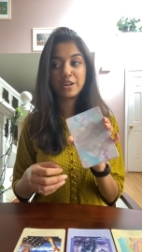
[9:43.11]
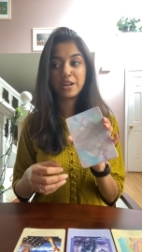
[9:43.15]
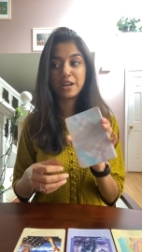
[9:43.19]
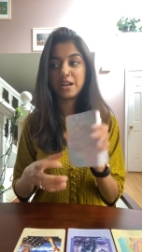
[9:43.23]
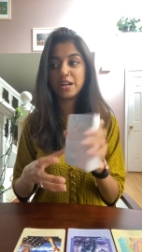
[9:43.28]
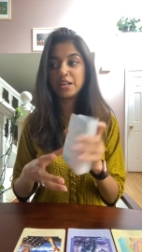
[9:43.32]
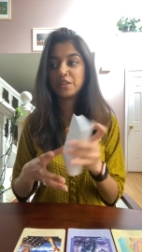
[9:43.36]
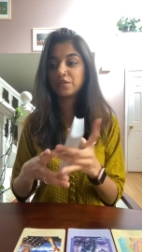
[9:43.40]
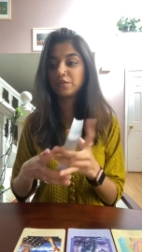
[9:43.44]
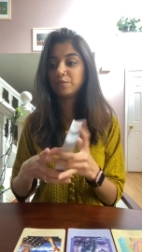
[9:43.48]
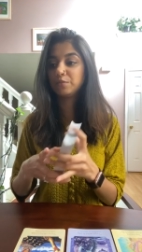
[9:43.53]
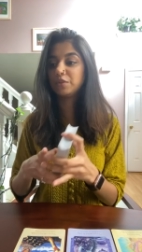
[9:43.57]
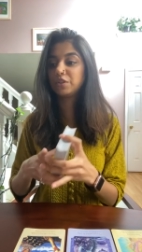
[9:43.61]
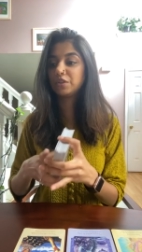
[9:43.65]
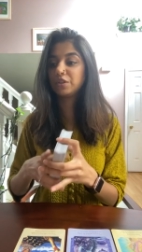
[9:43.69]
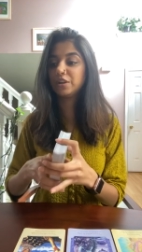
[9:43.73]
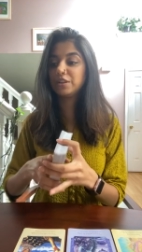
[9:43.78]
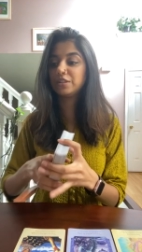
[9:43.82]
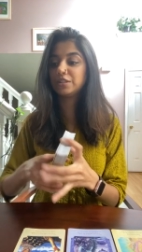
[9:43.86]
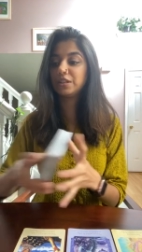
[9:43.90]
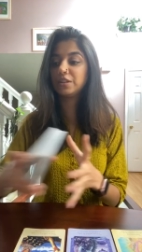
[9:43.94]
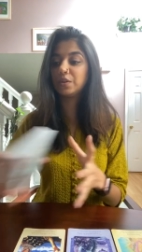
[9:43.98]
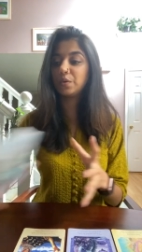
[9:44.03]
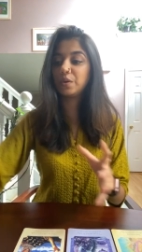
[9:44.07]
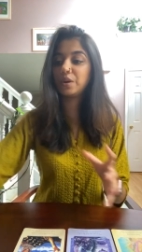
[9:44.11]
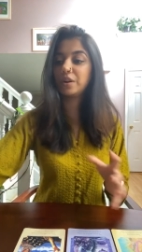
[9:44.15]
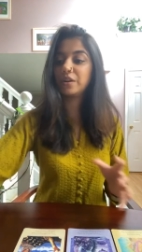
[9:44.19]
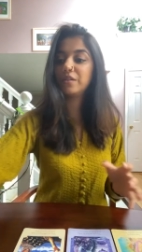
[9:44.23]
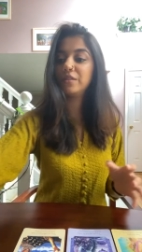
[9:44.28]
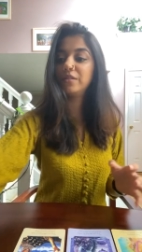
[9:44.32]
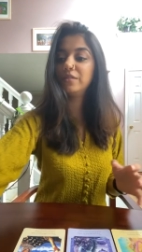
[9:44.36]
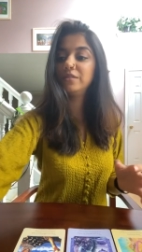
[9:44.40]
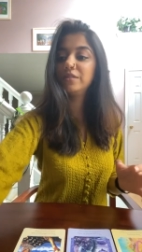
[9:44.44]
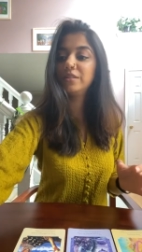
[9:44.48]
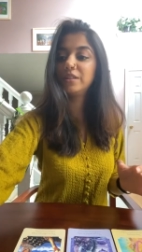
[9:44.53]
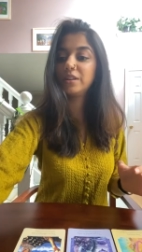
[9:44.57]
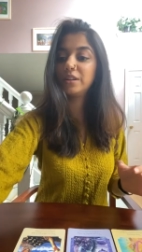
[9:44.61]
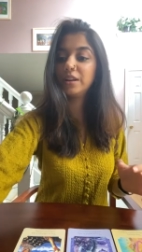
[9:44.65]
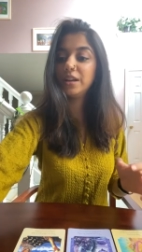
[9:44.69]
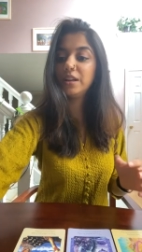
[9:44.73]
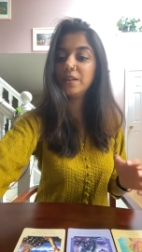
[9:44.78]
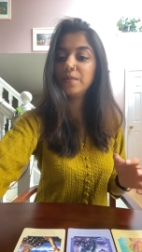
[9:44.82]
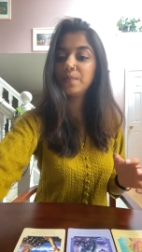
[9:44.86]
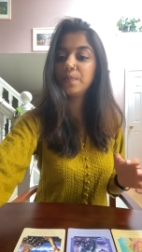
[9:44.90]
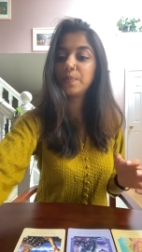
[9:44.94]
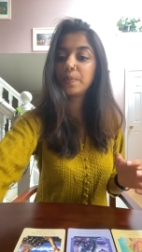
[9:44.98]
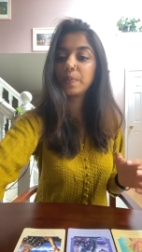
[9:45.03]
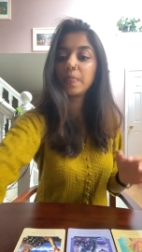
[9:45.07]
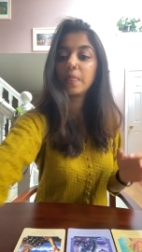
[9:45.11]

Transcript: guides from the Starseed Oracle. All right?